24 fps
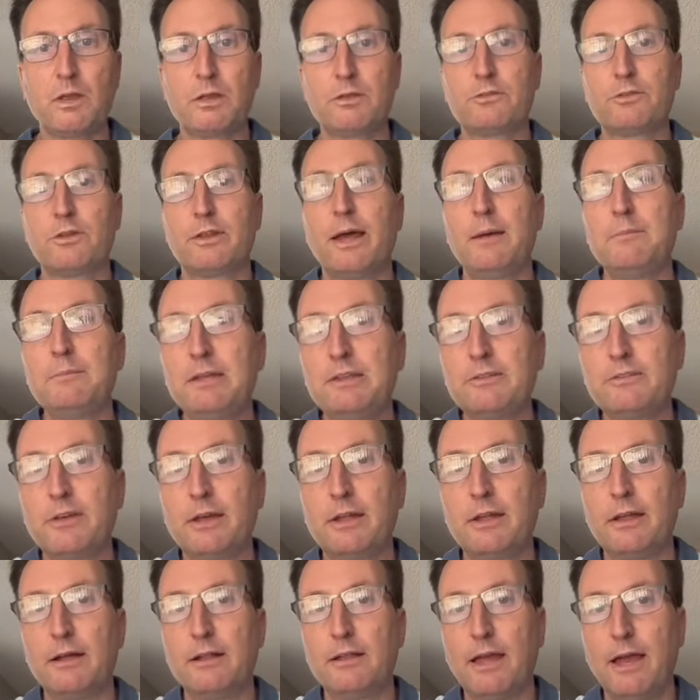So that means
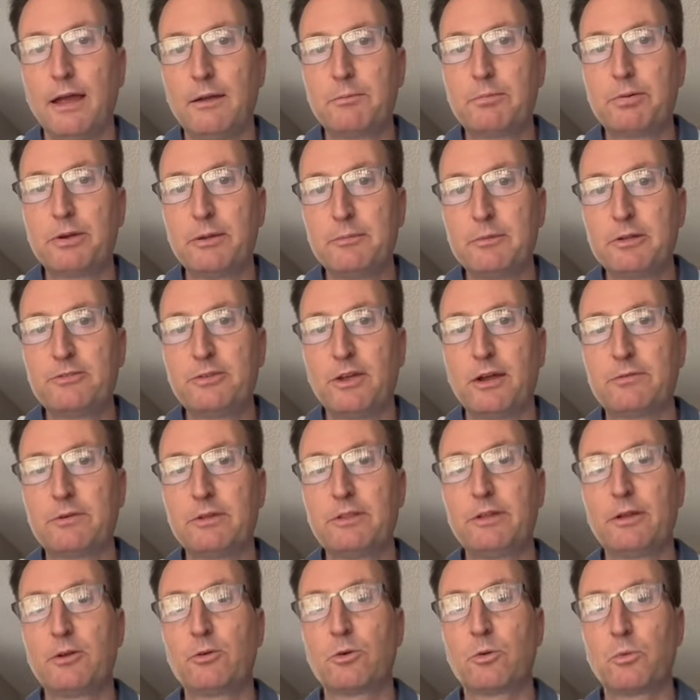that uh, pretty much
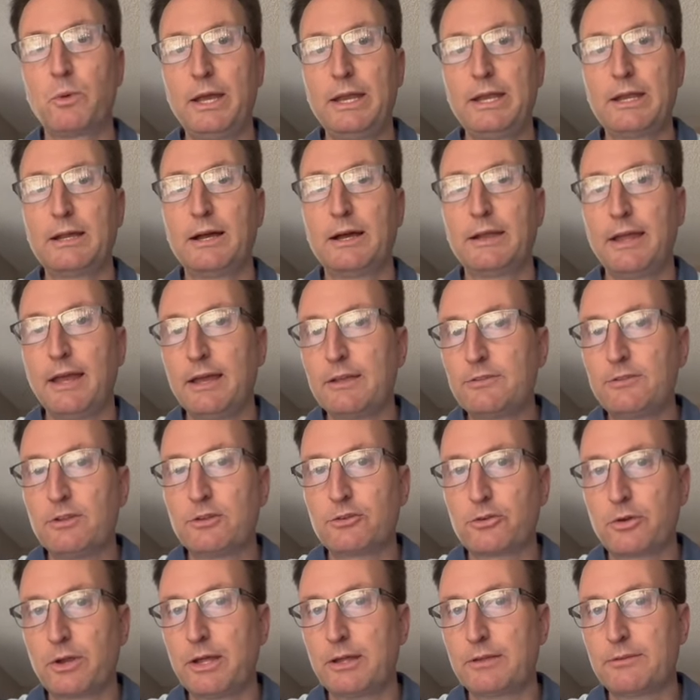everything we're waiting on has to
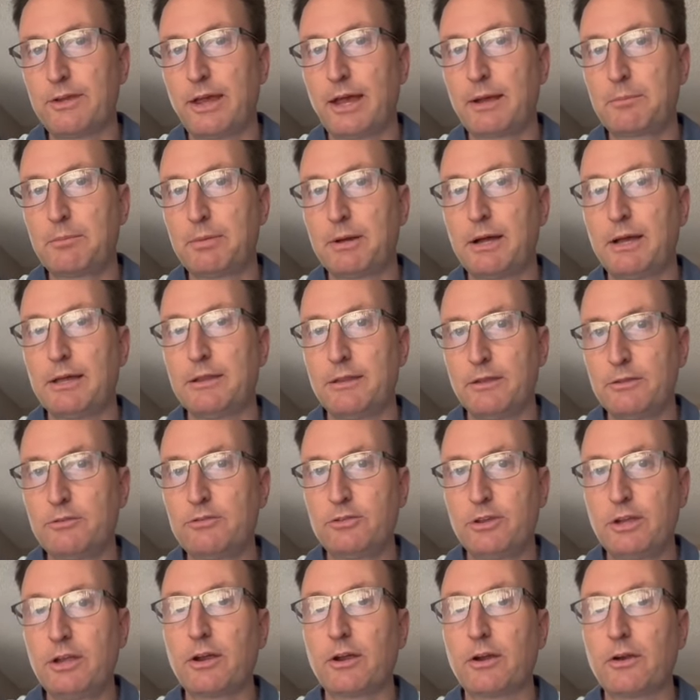transact by
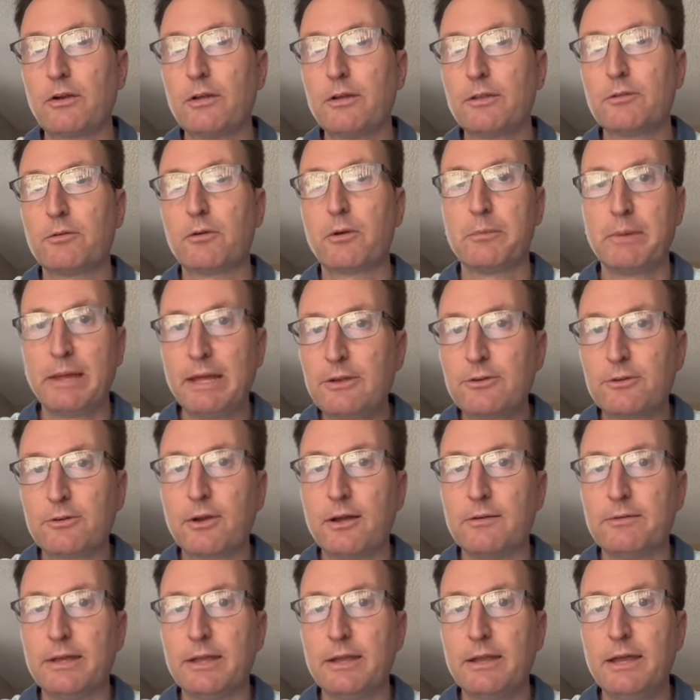this year, the remainder
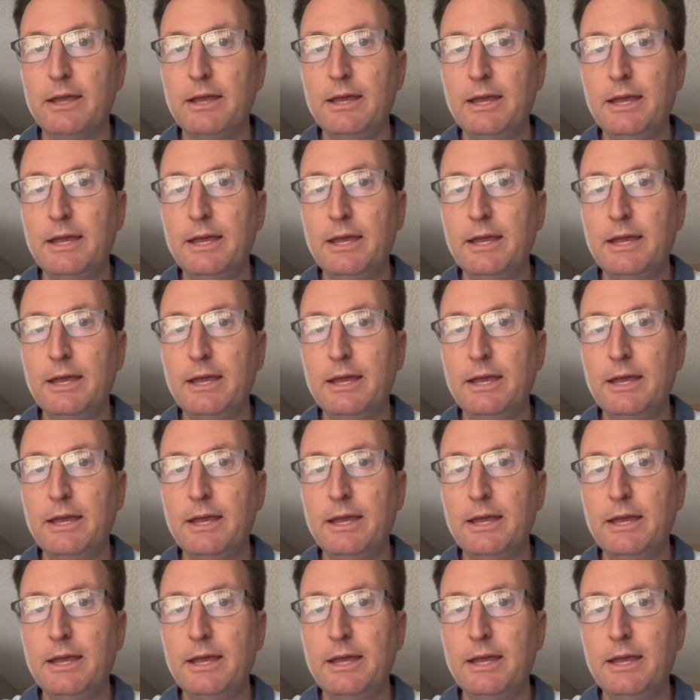of it,